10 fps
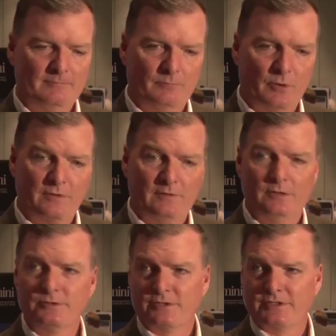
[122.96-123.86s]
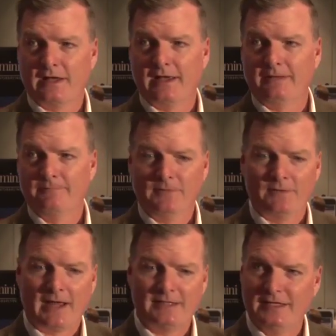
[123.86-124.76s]
both on the user side,
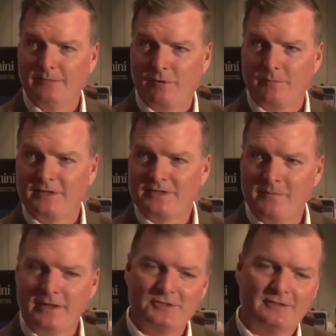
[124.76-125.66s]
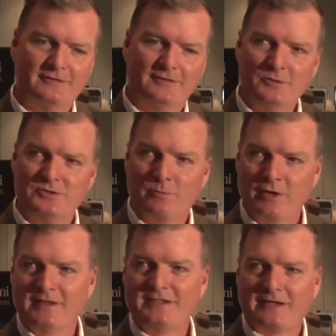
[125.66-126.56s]
the IT department, as I mentioned, used to
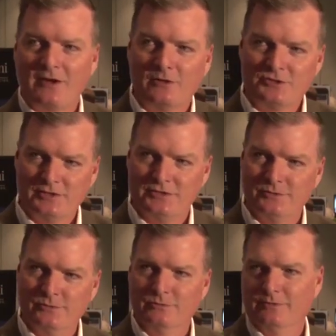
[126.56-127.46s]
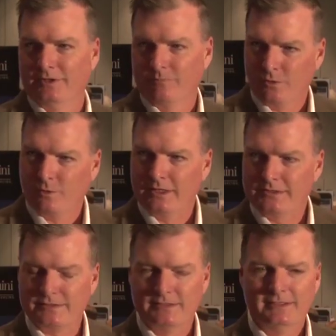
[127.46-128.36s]
bring the technology to the
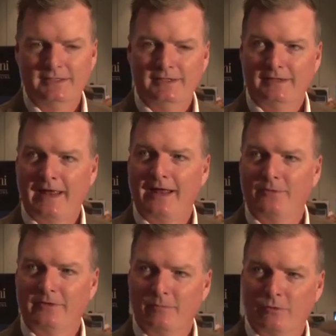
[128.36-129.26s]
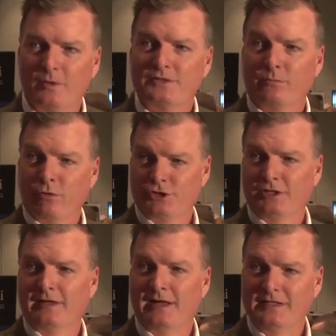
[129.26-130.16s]
employees. Now the employees are
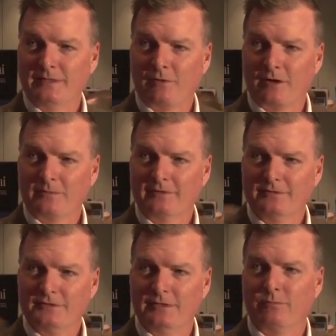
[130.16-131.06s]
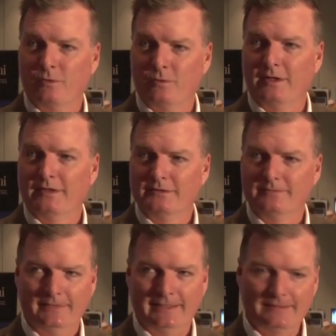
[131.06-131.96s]
pushing the IT department to deploy
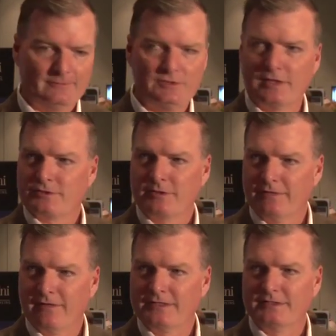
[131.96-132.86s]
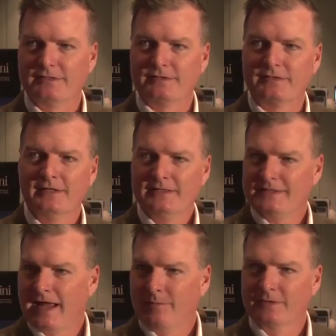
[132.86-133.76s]
touchscreen devices,
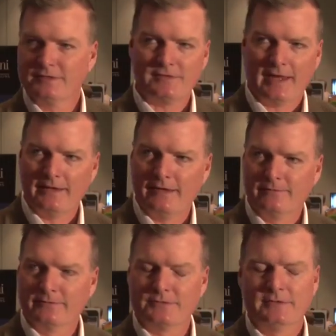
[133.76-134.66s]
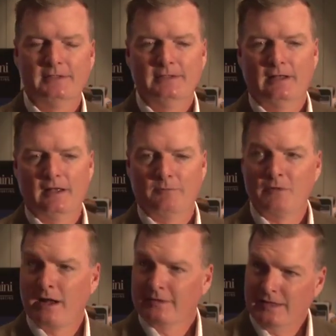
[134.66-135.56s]
tablets, handhelds,
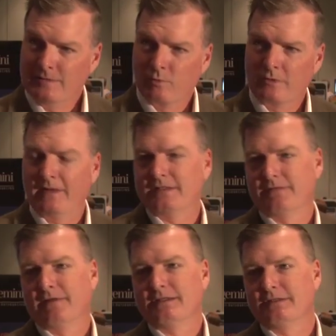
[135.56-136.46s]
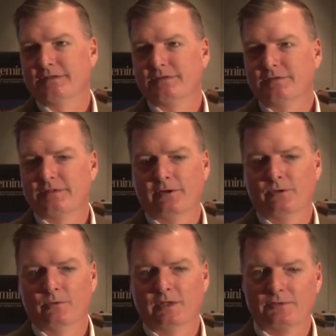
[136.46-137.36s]
non-keyboard based devices.
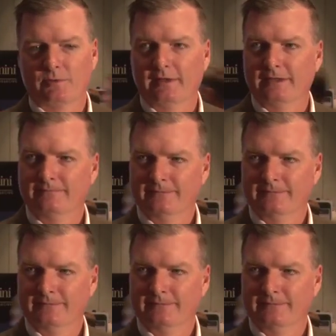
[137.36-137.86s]
So it's really